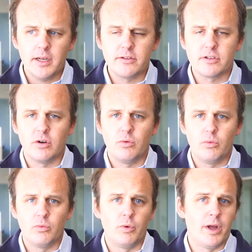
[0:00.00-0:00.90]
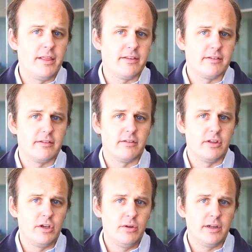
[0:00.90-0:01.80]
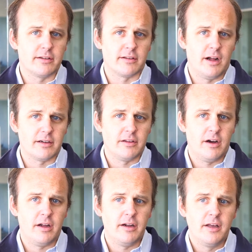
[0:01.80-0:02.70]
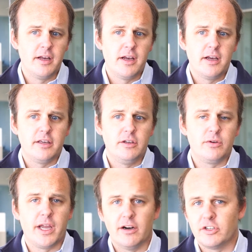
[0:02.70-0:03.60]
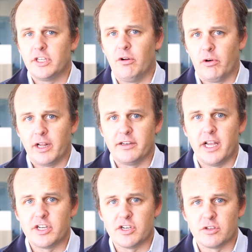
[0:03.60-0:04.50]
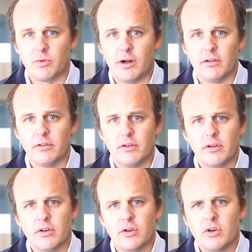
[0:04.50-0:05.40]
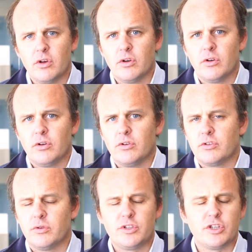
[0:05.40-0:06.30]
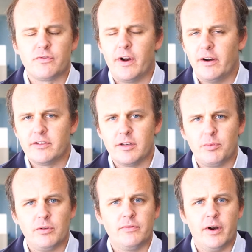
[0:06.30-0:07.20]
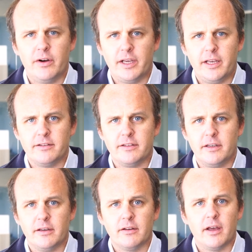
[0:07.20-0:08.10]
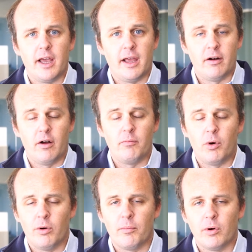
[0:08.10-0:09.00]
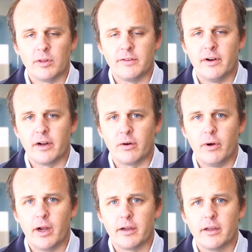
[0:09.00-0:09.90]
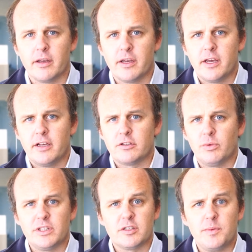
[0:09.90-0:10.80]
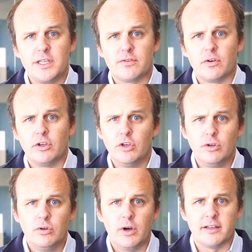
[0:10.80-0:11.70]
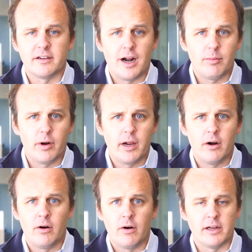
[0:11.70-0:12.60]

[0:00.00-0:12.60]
And so once the unit is locked on, you guarantee orientation as well. So it's just very simple, very easy, and more importantly, very quick. And so what this means for you as an operator,